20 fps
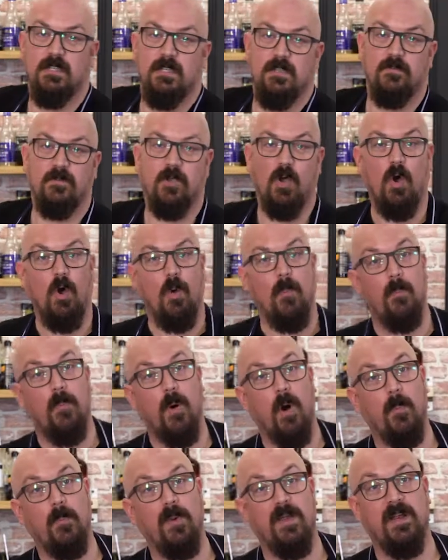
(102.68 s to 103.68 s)
that you've got and
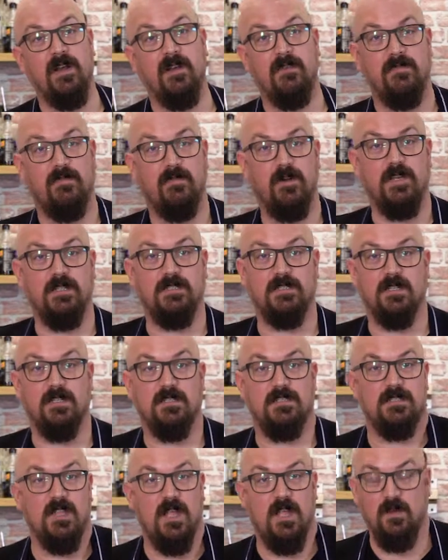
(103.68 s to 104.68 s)
pop it in the freezer.
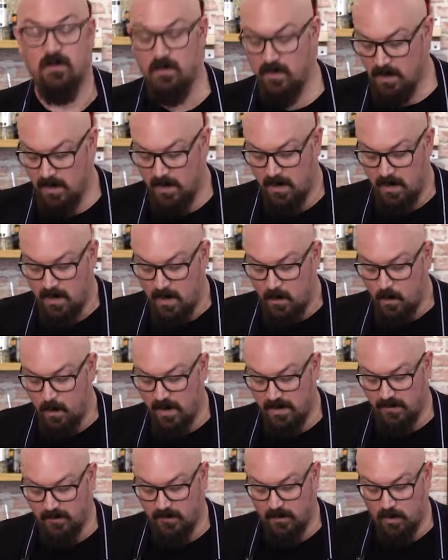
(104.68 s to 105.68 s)
So
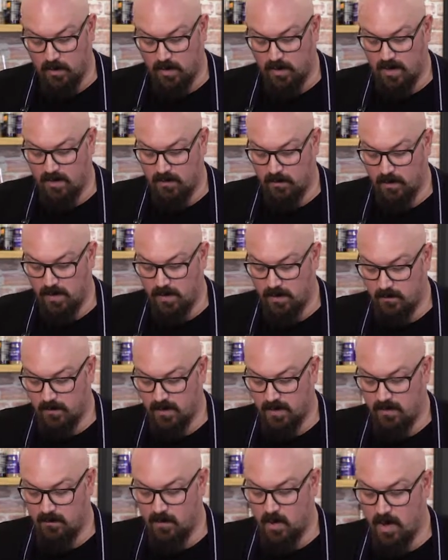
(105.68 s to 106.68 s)
when you've got another week
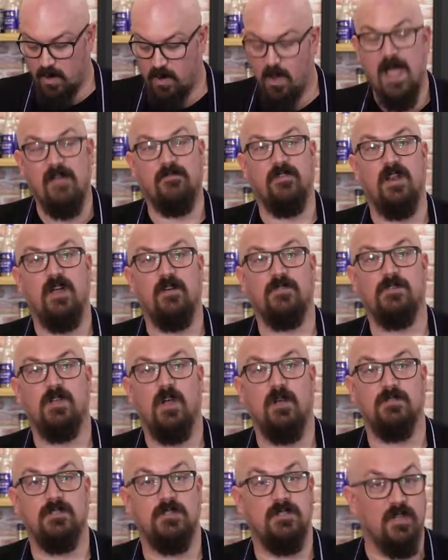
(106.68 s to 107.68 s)
where you might not have enough
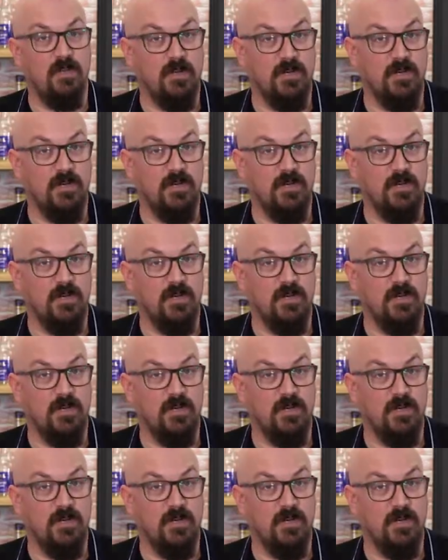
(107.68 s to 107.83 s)
time to